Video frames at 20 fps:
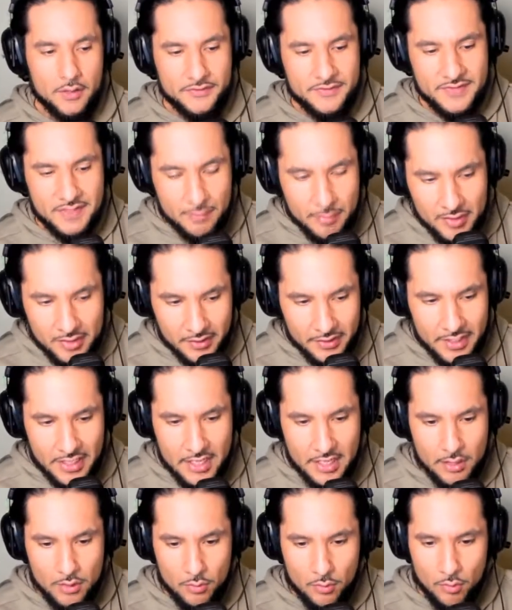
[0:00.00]

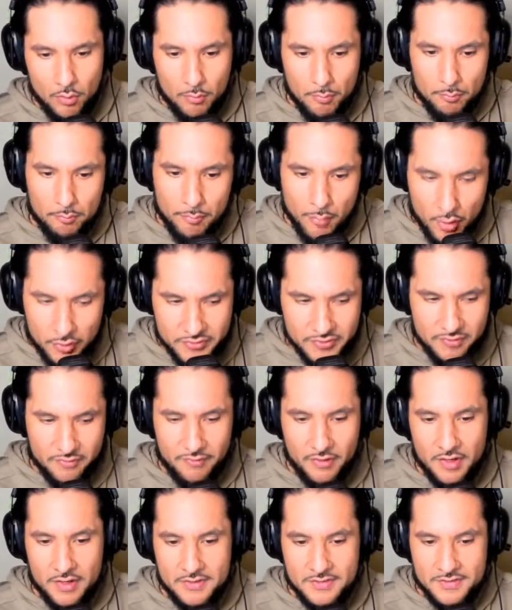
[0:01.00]
typically most of
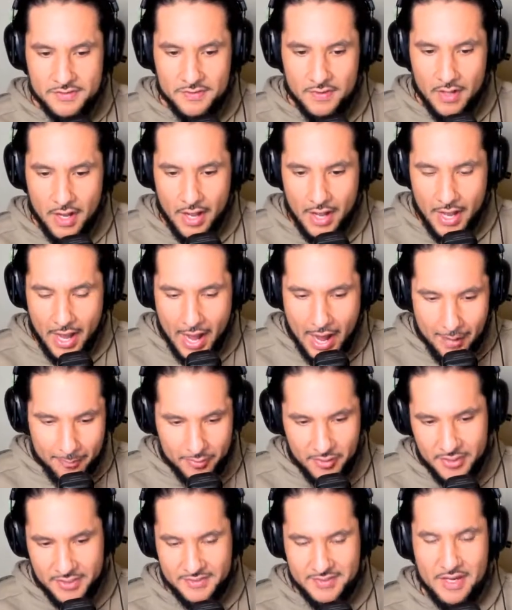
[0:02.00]
us, I'm
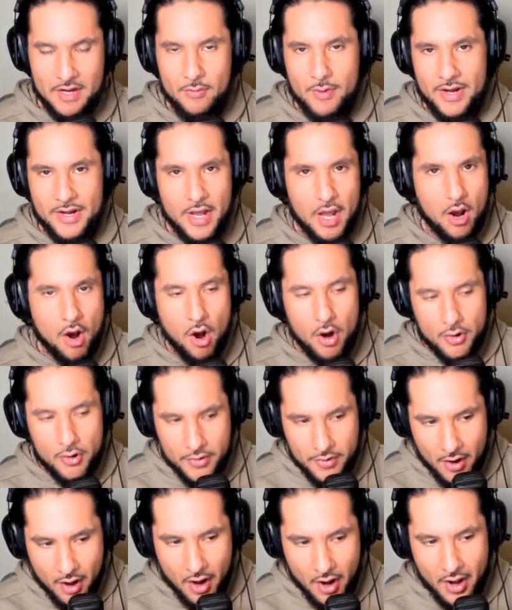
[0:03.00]
going to say right now, are
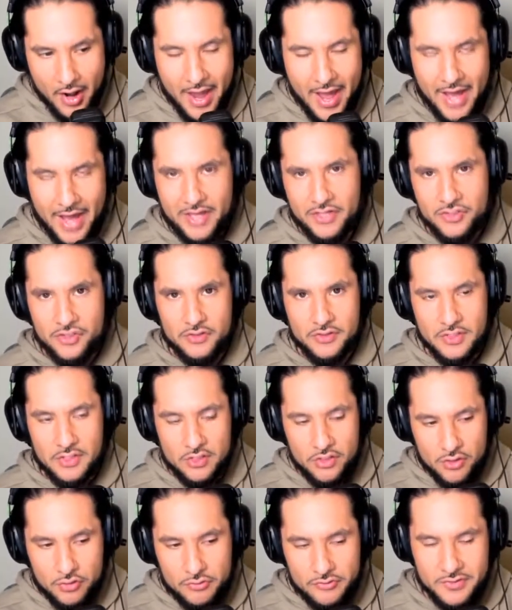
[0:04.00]
not actually
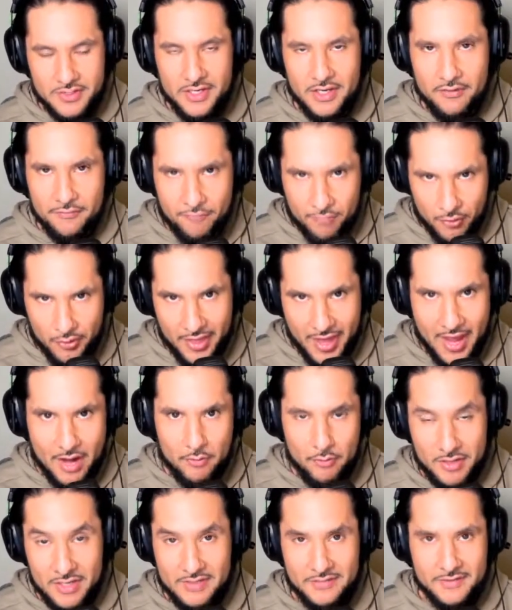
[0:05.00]
using it for that
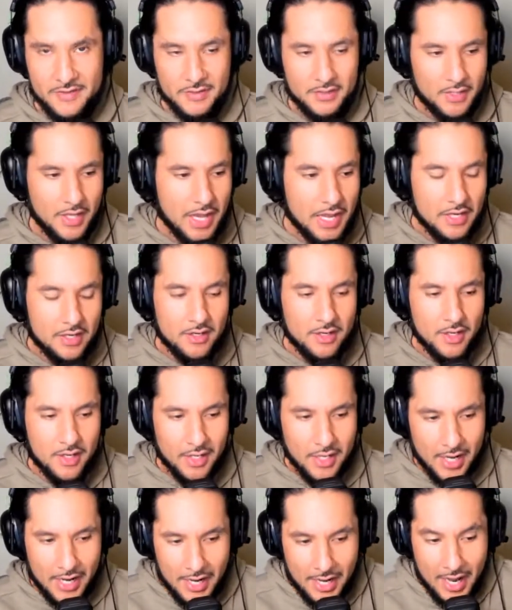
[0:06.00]
reason. And
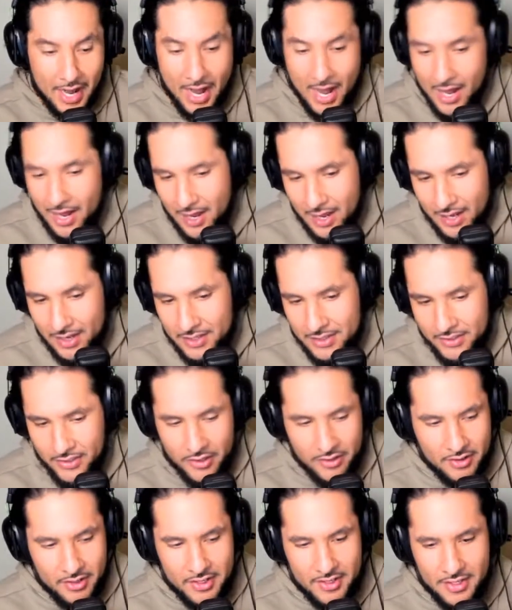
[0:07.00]
uh, you
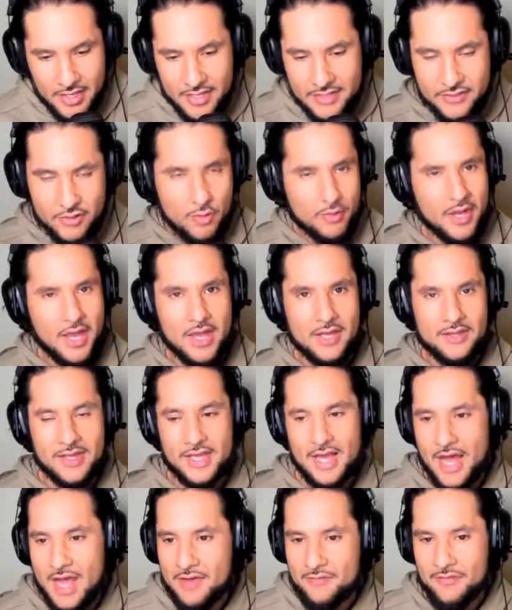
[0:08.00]
know, it, it's okay. Like
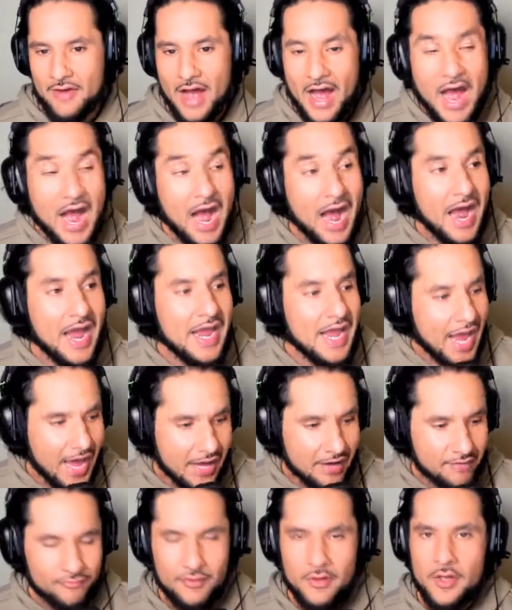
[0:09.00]
I've I, I
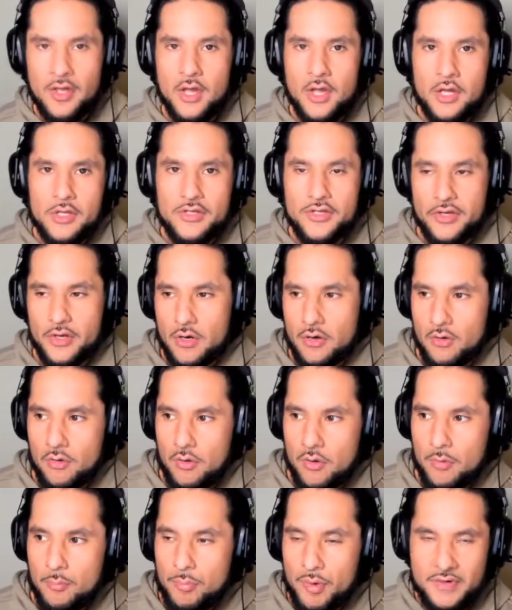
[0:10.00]
have you
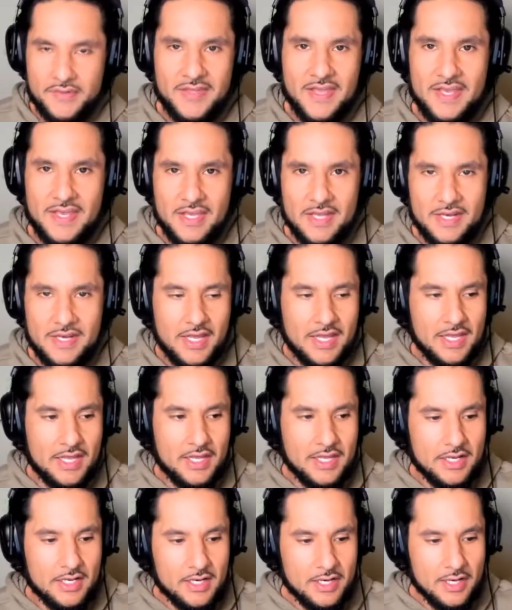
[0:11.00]
know partaken
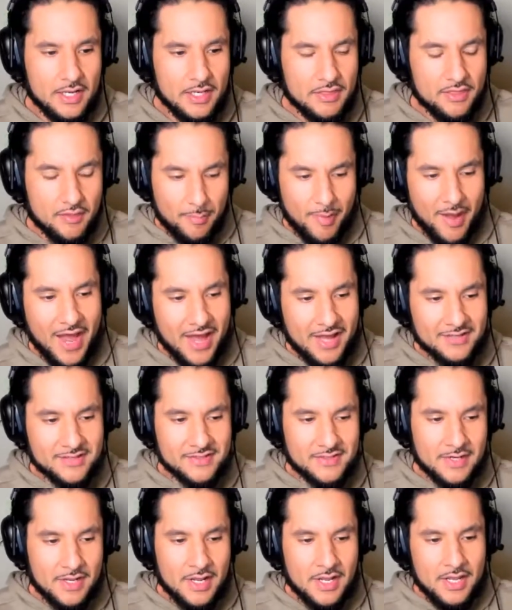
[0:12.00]
in the past